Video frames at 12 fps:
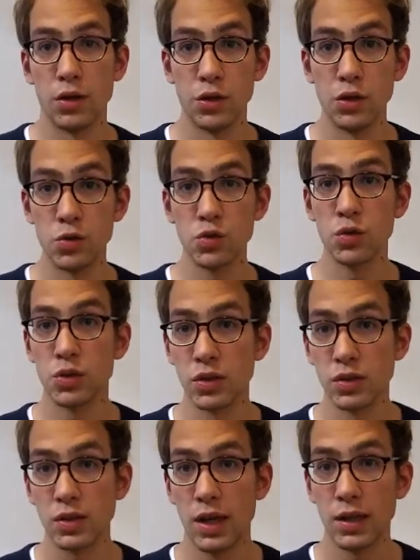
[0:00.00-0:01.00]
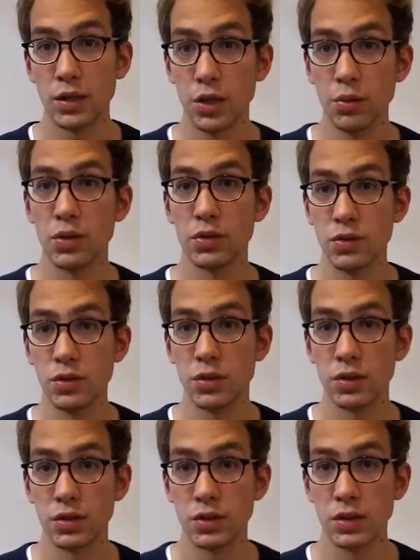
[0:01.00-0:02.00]
new students and current
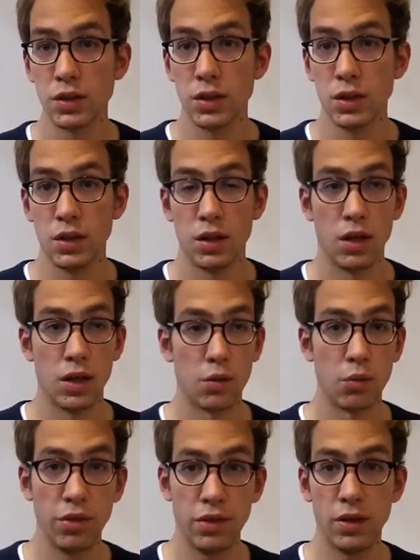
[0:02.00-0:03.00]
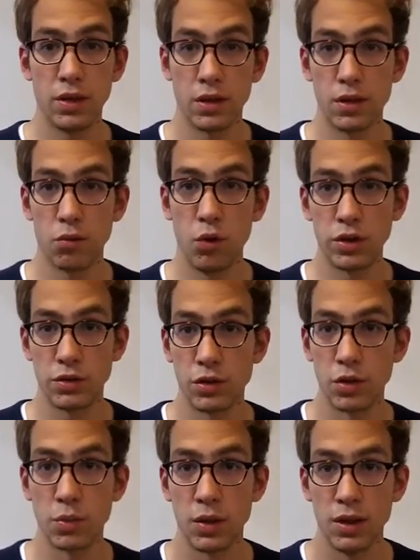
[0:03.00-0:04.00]
students within one term.